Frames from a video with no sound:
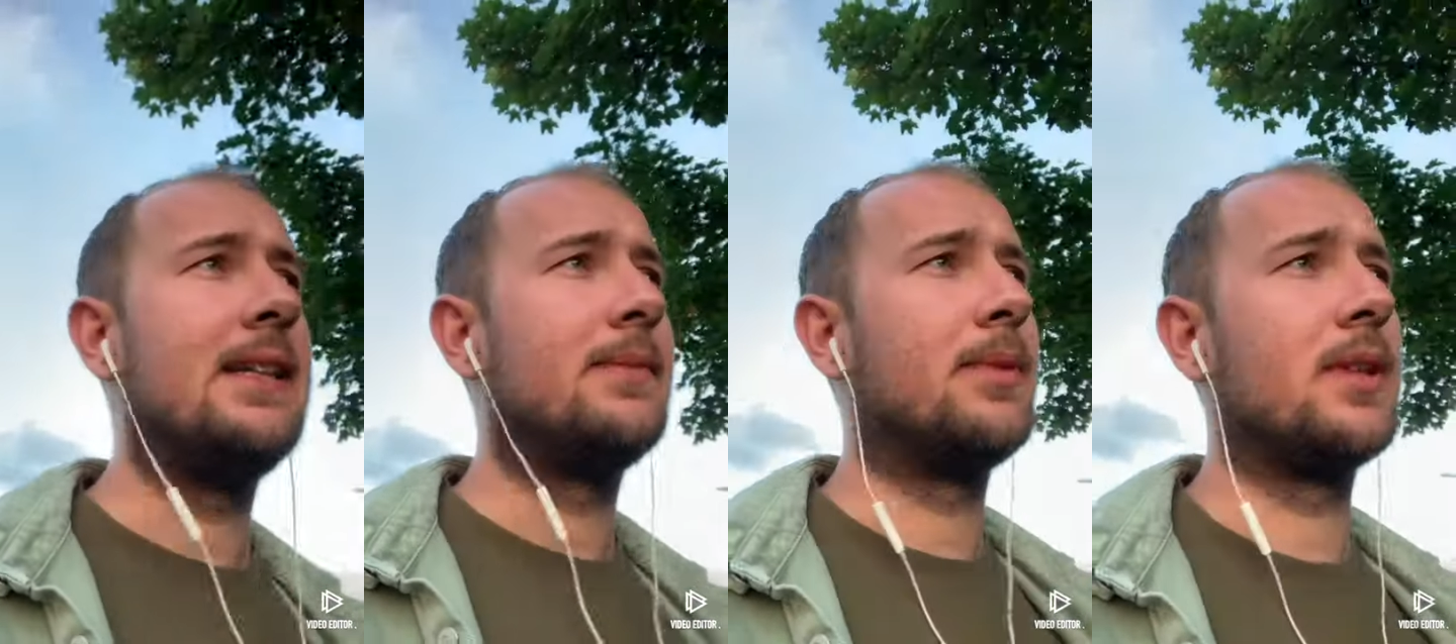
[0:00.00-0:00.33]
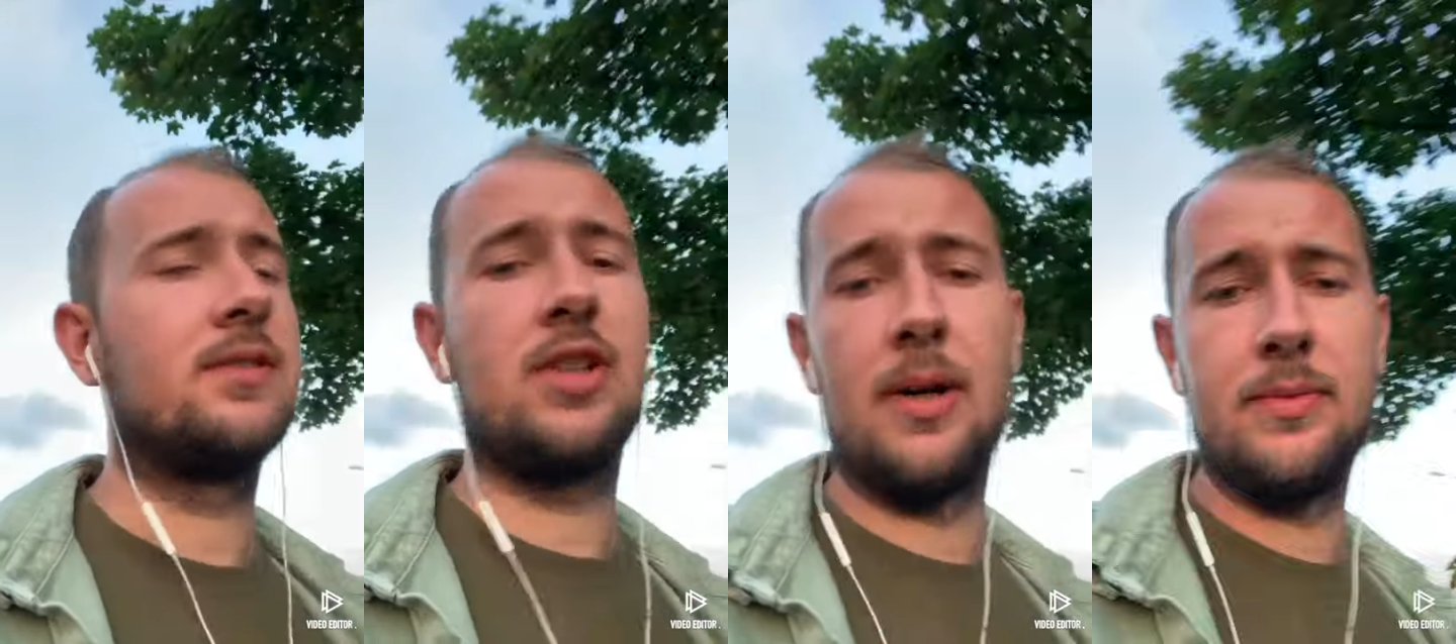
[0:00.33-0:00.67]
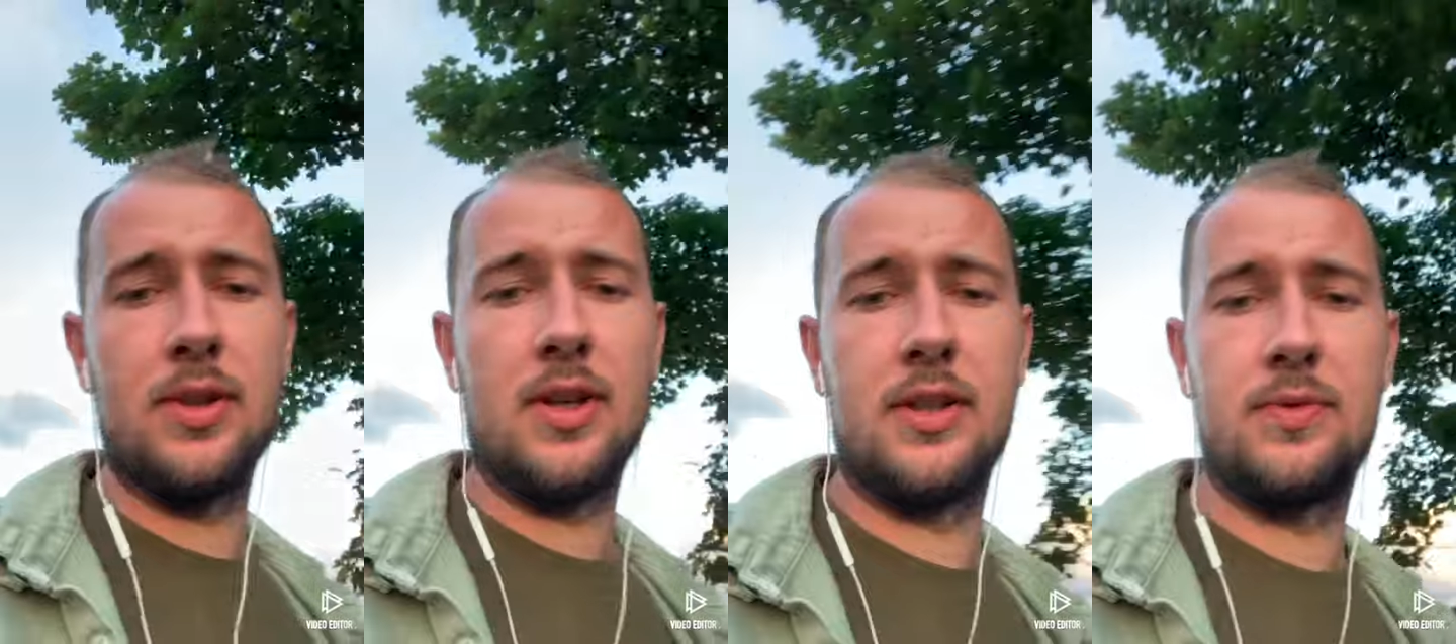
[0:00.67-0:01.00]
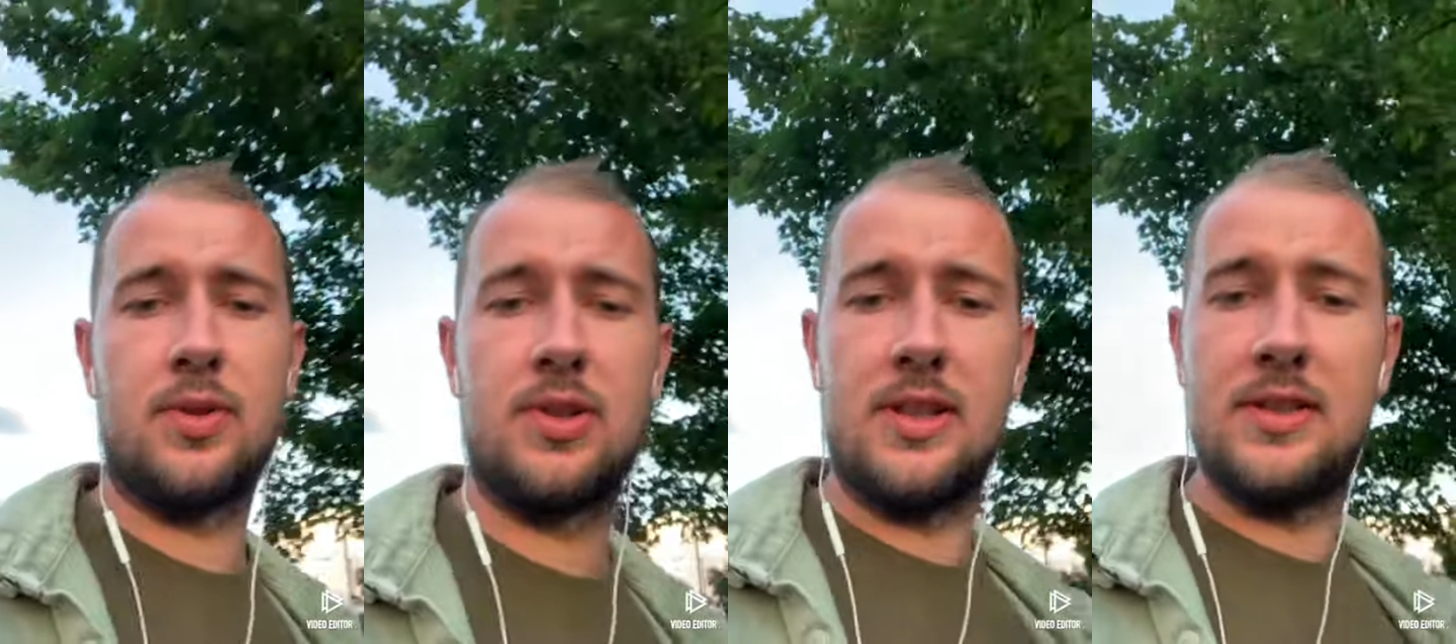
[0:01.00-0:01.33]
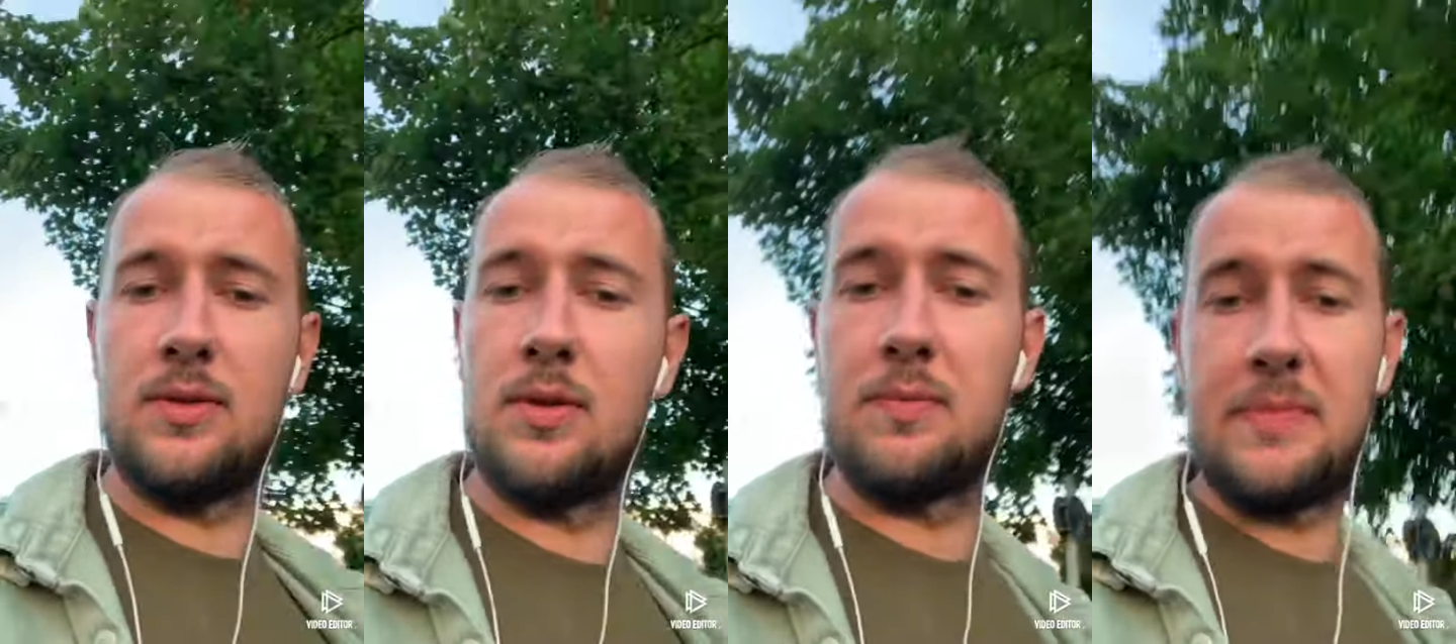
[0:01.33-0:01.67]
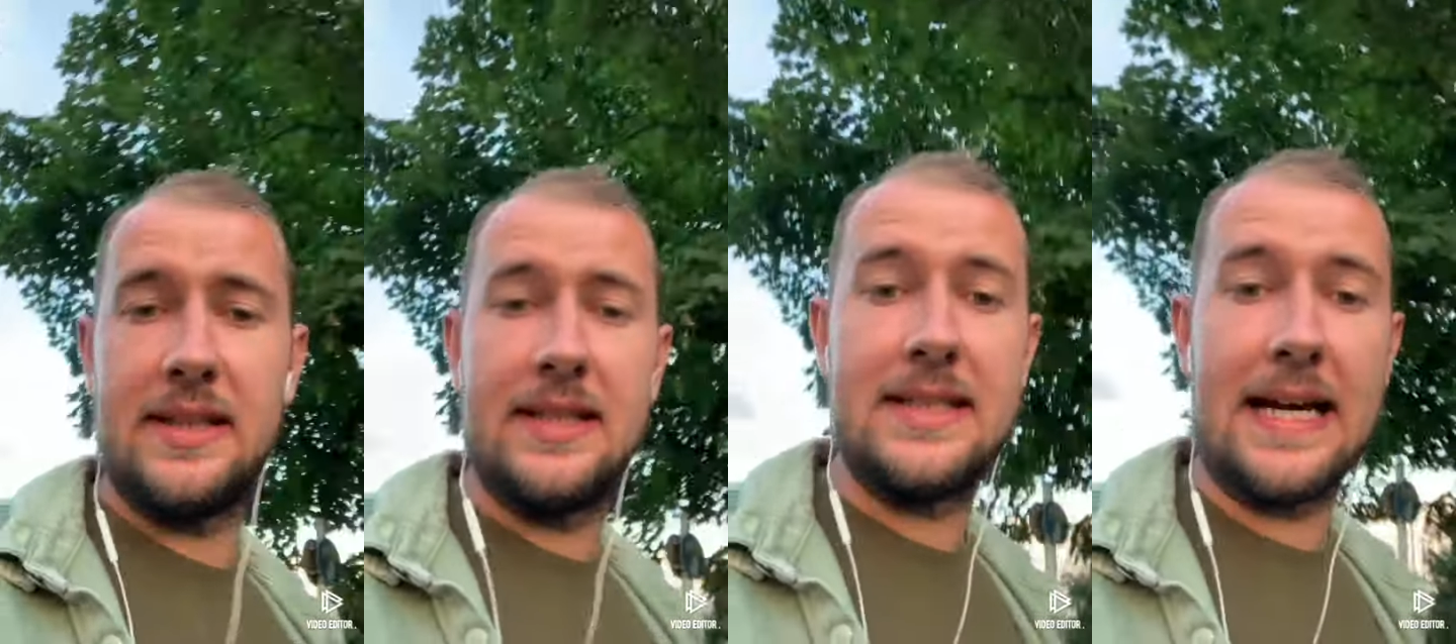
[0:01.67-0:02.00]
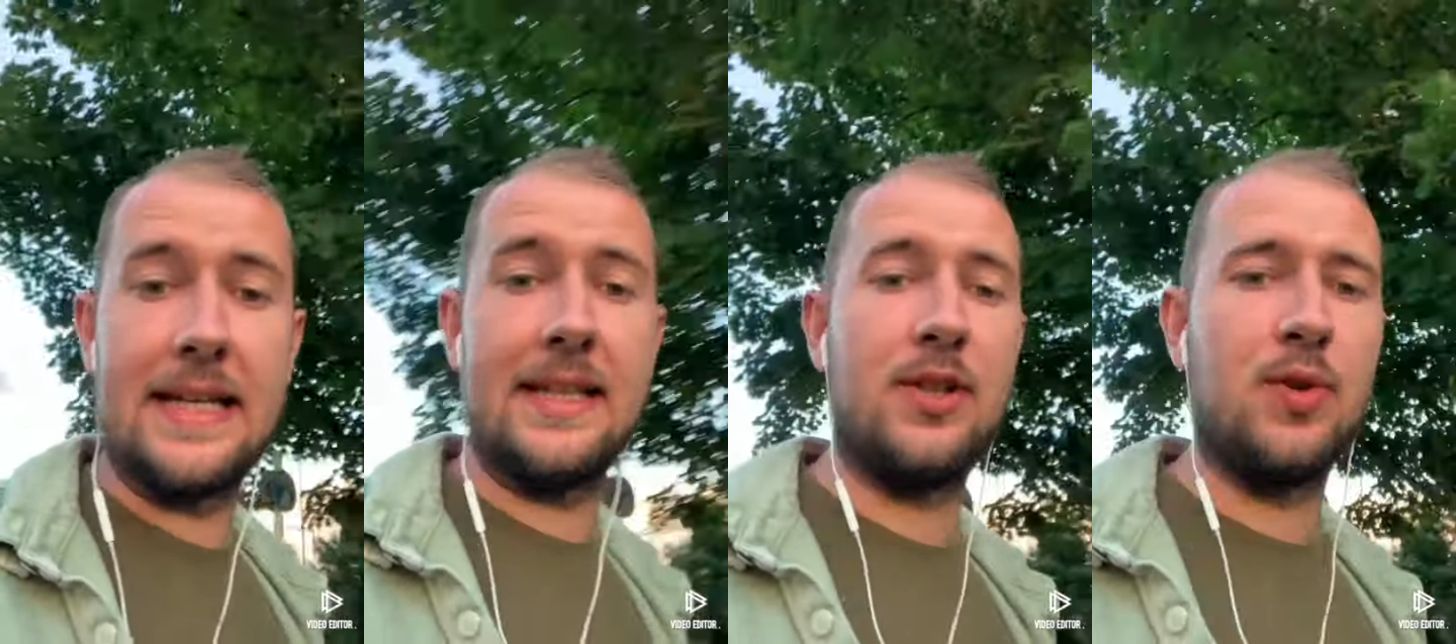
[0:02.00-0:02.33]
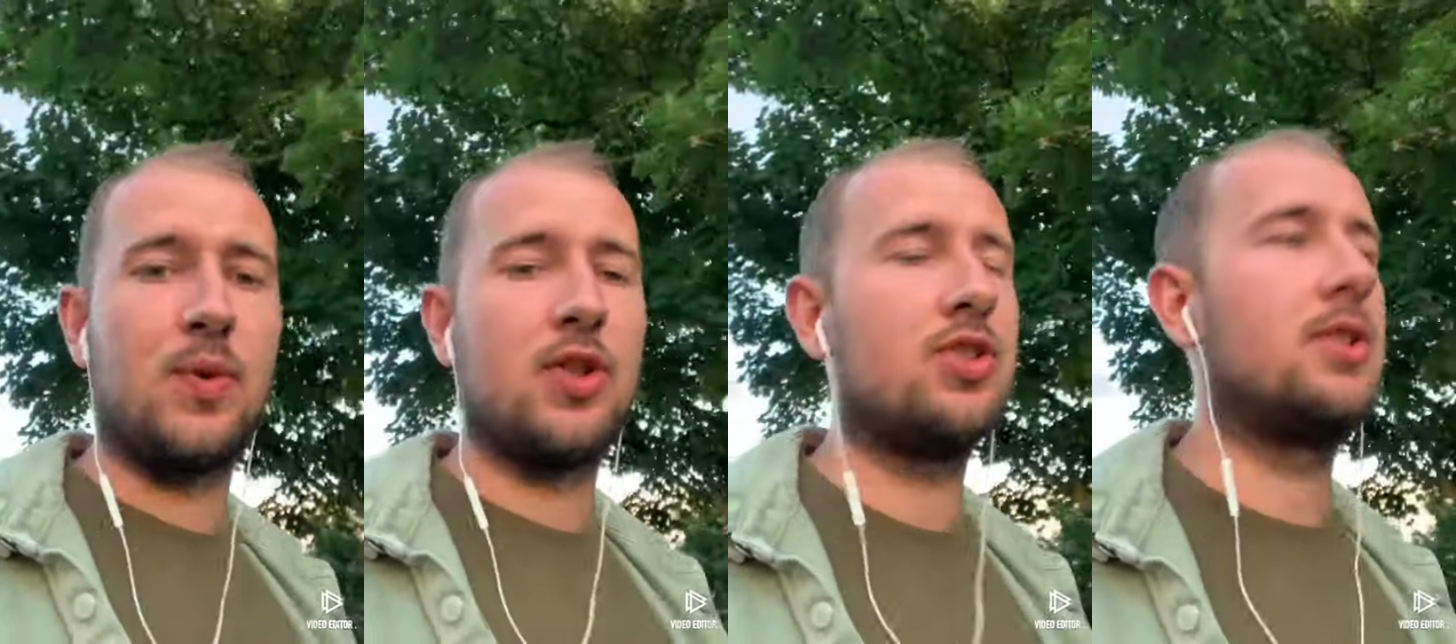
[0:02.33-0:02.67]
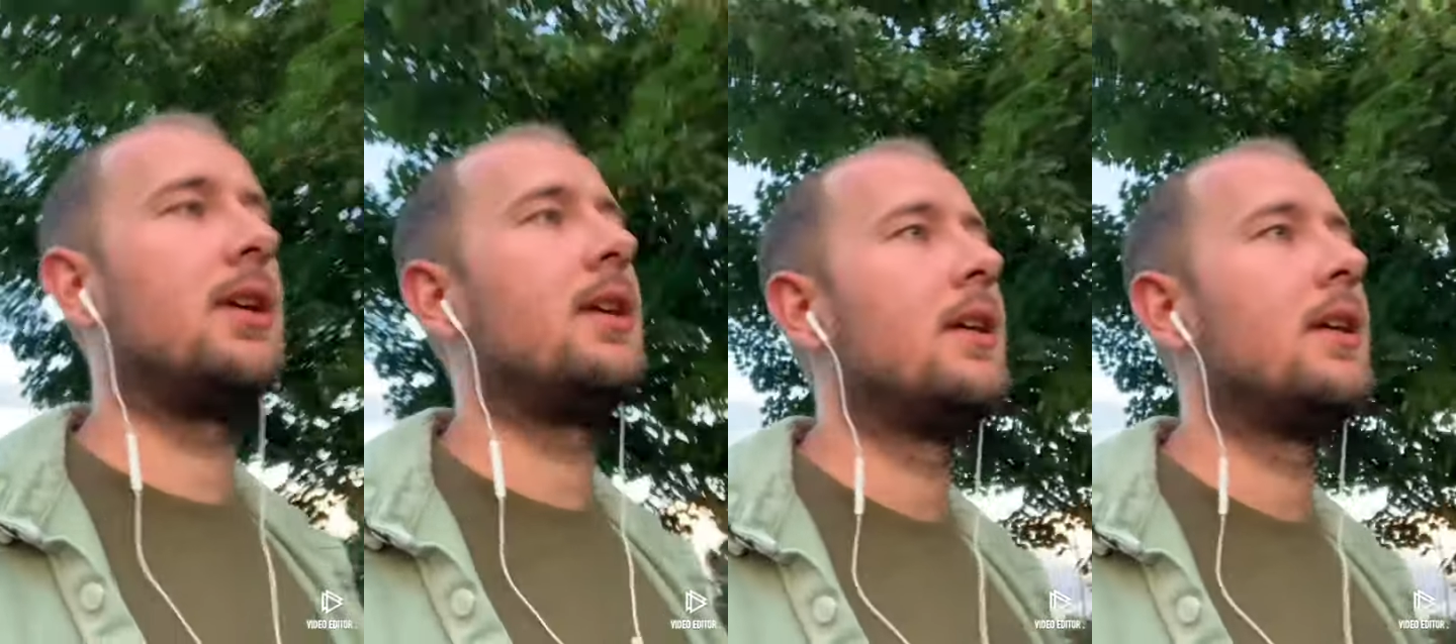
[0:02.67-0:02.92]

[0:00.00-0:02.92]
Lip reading: by the time you guys watch this, it will be the day that you're watching it,